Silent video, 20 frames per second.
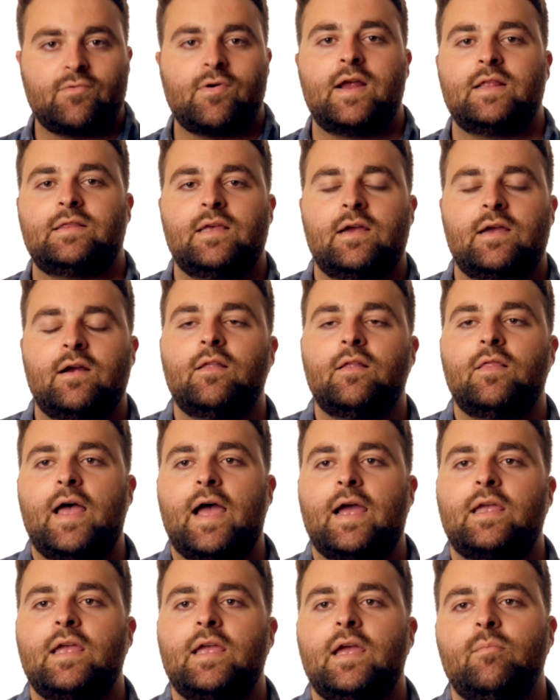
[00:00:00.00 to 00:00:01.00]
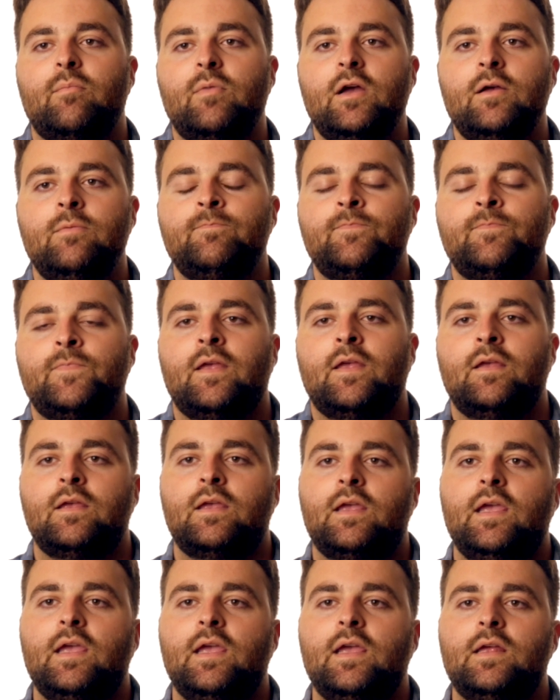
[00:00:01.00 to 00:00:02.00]
right there in that camera,
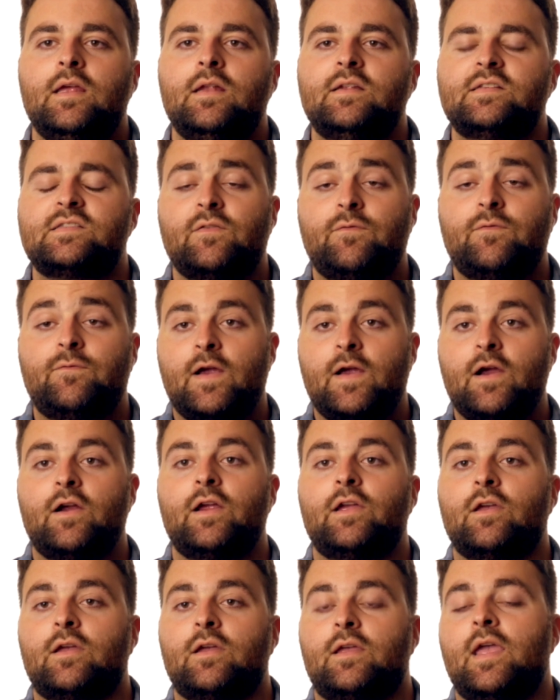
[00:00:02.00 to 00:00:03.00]
and it's a very good